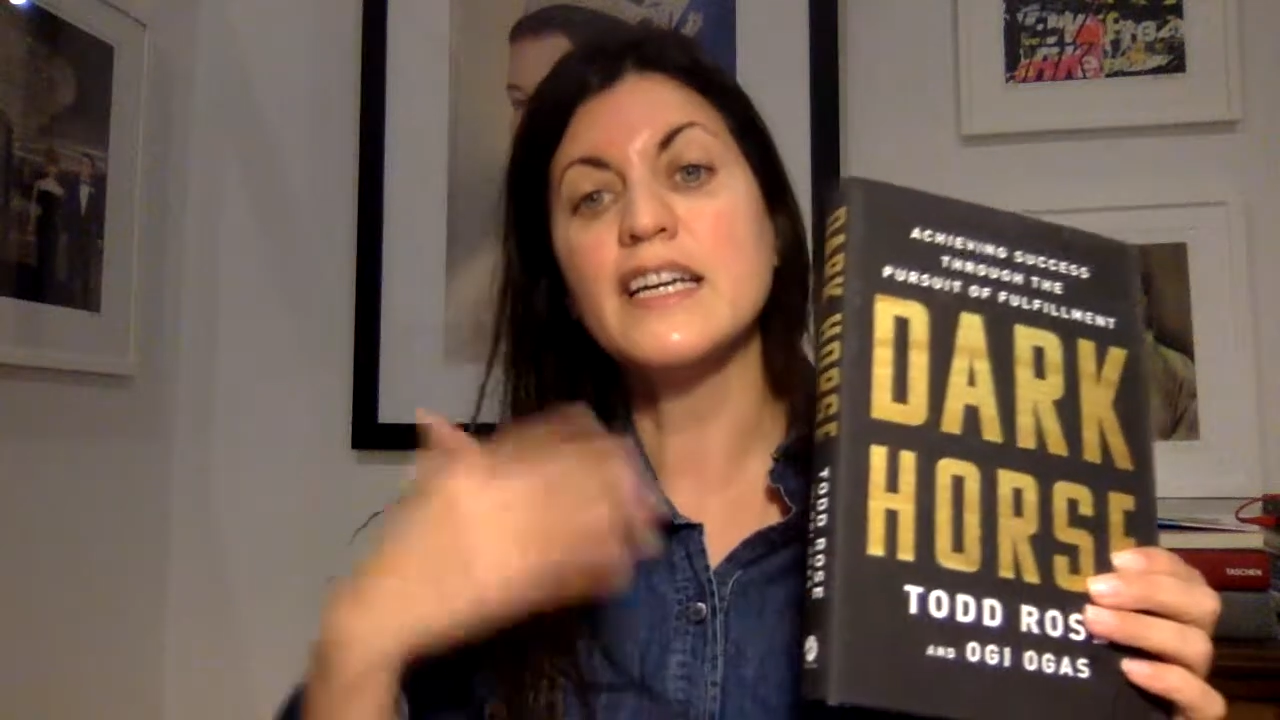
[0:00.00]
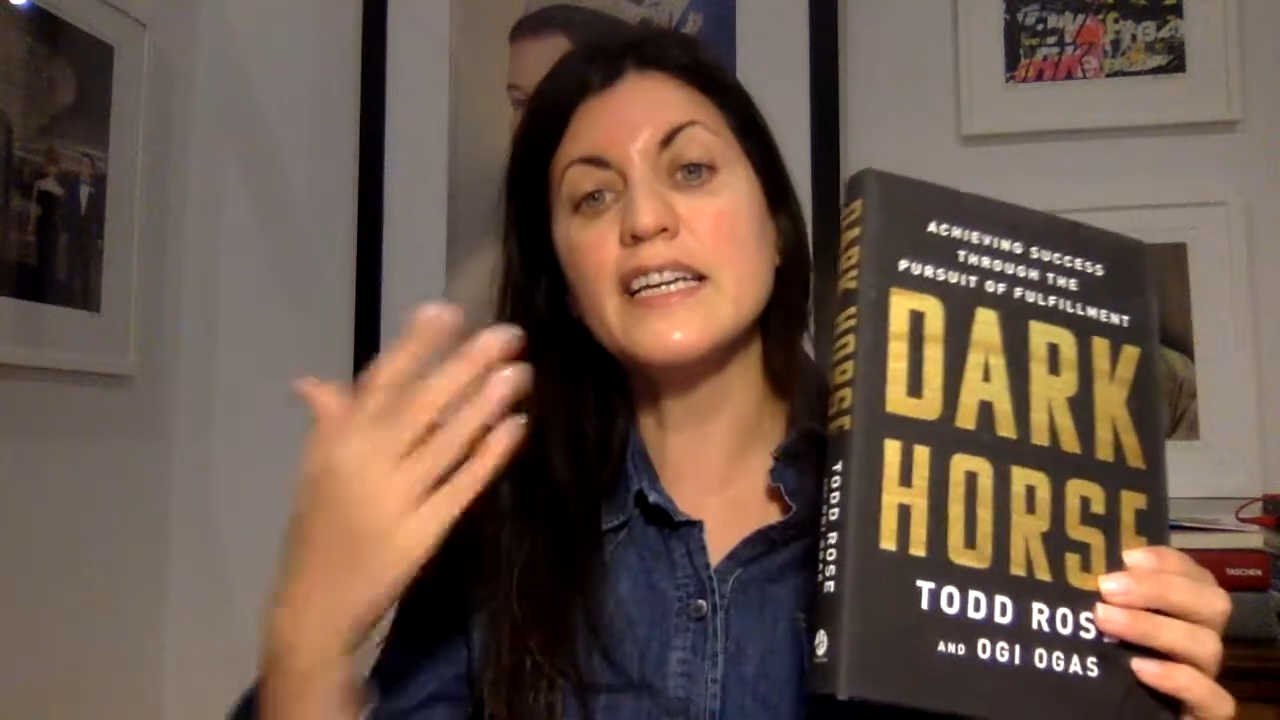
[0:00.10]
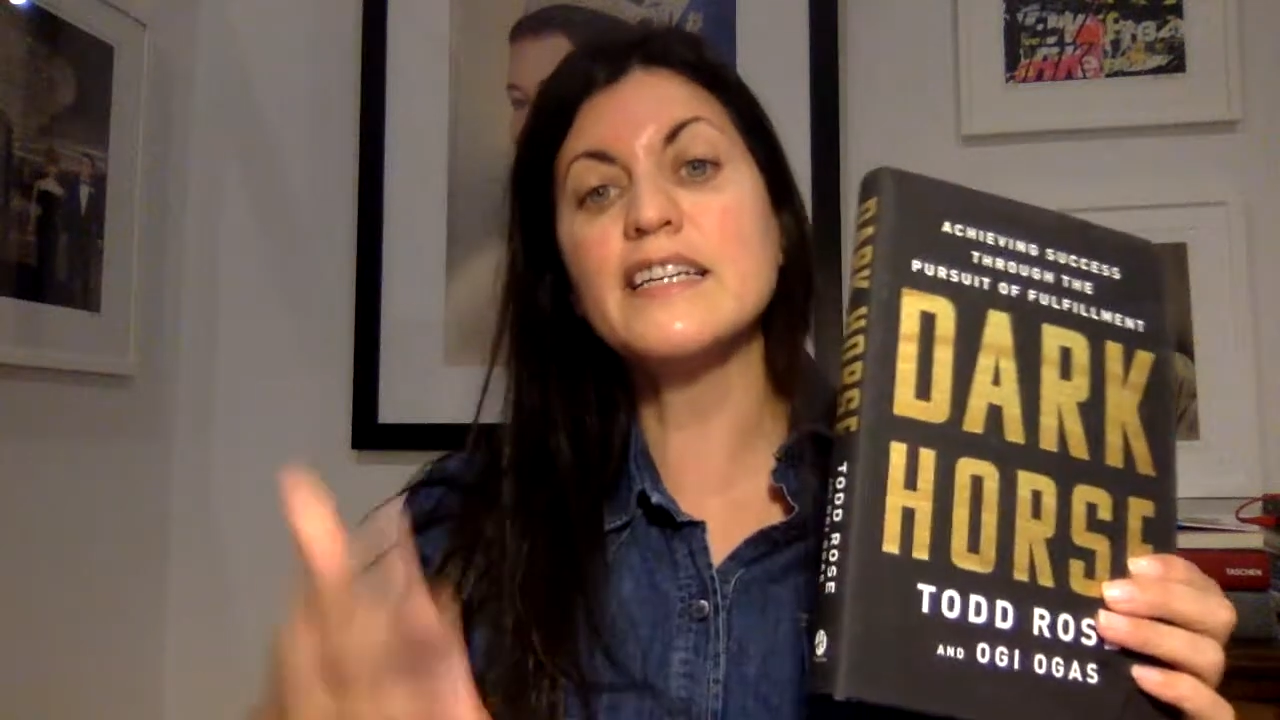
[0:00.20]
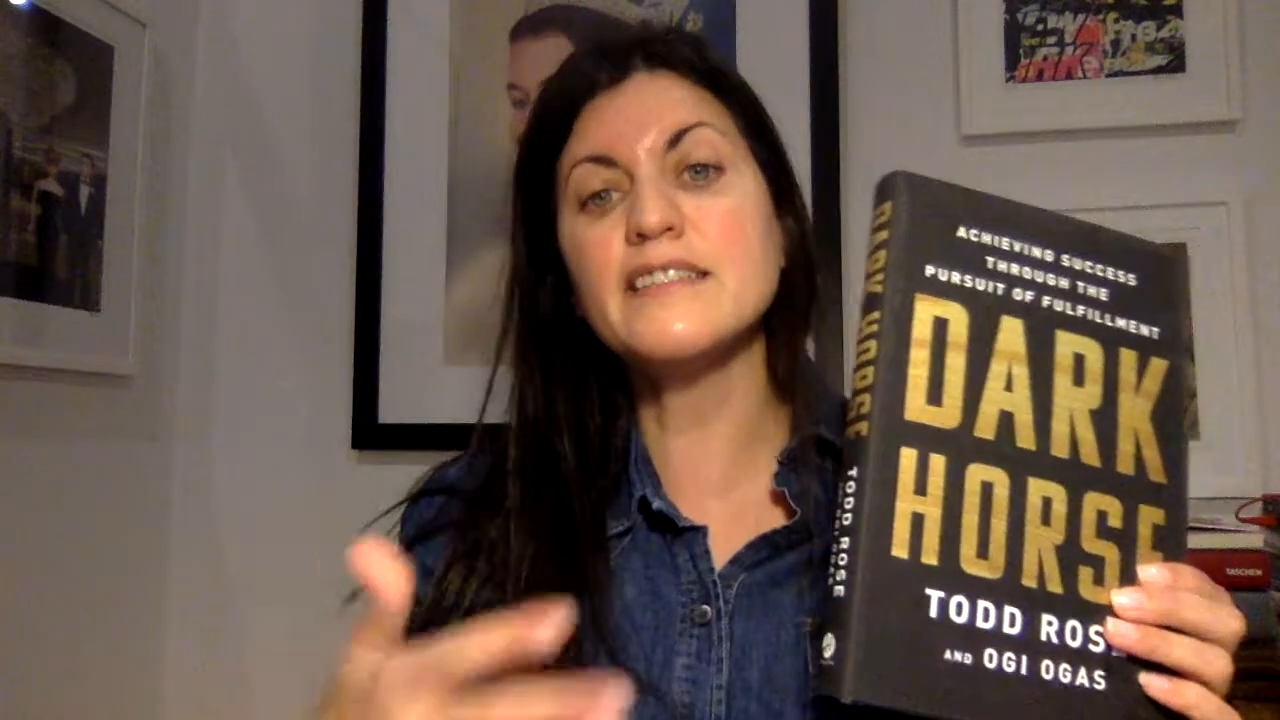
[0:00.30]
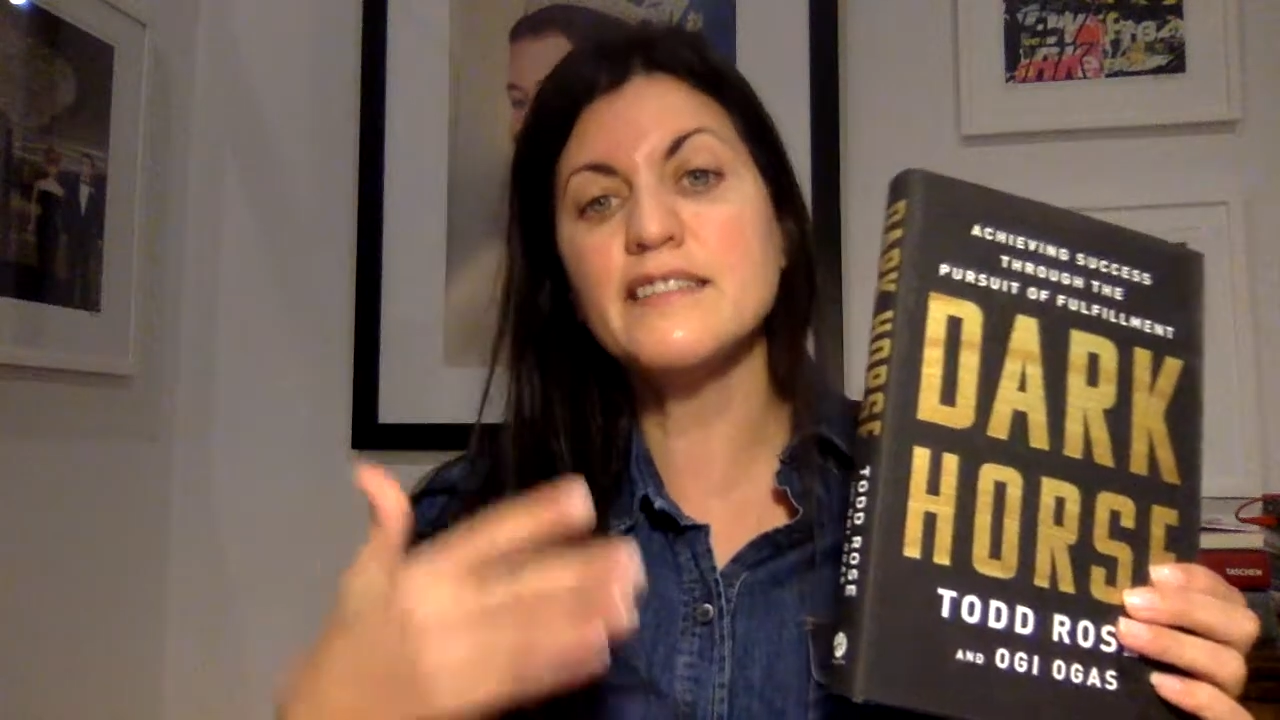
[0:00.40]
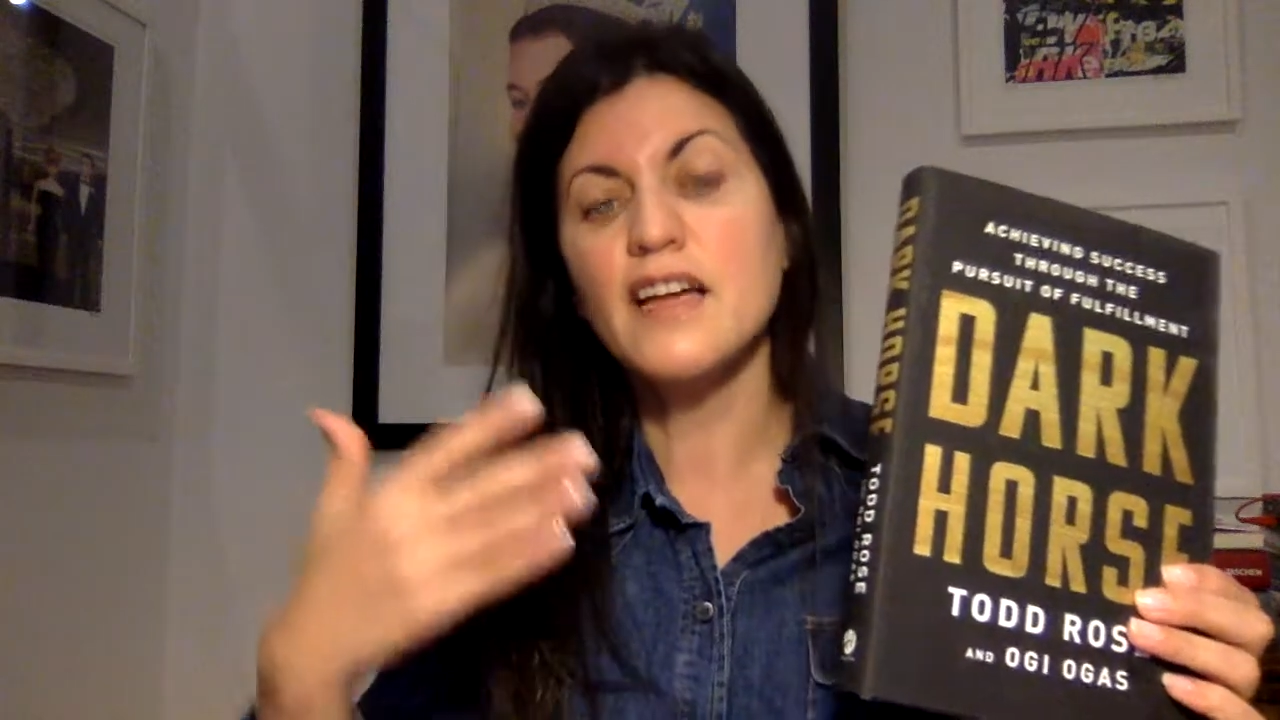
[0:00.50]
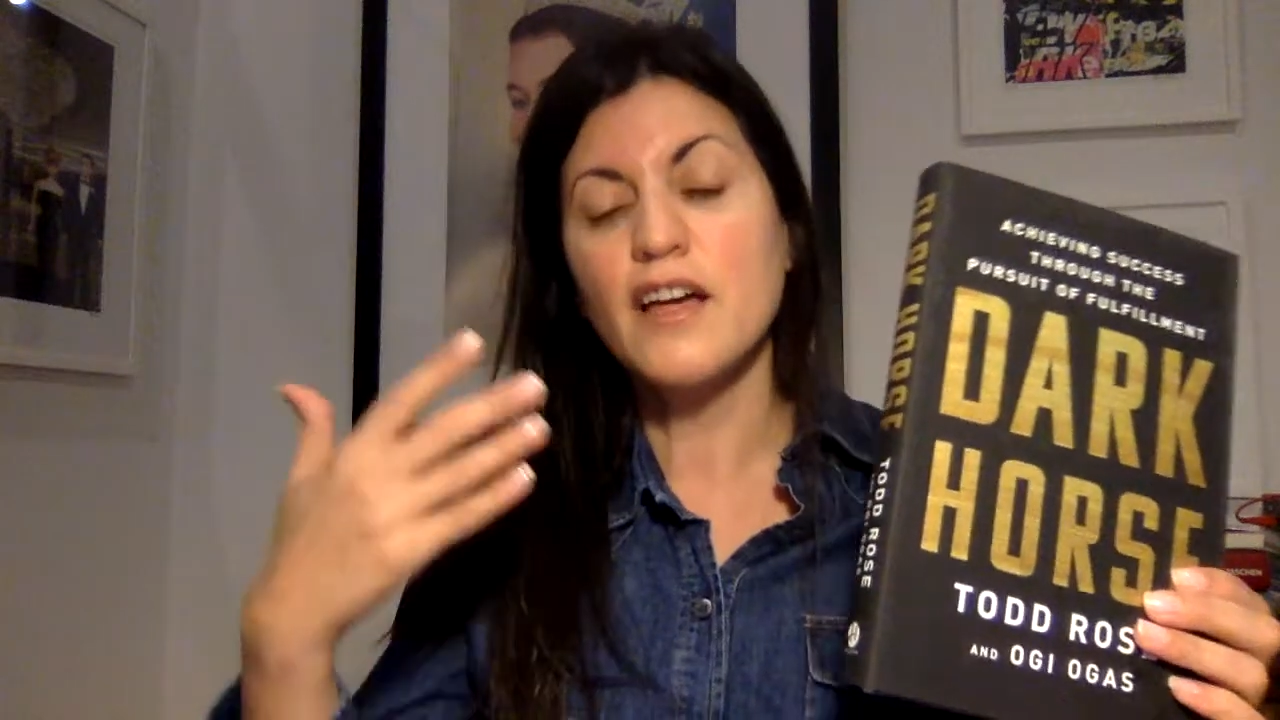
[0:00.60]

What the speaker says: is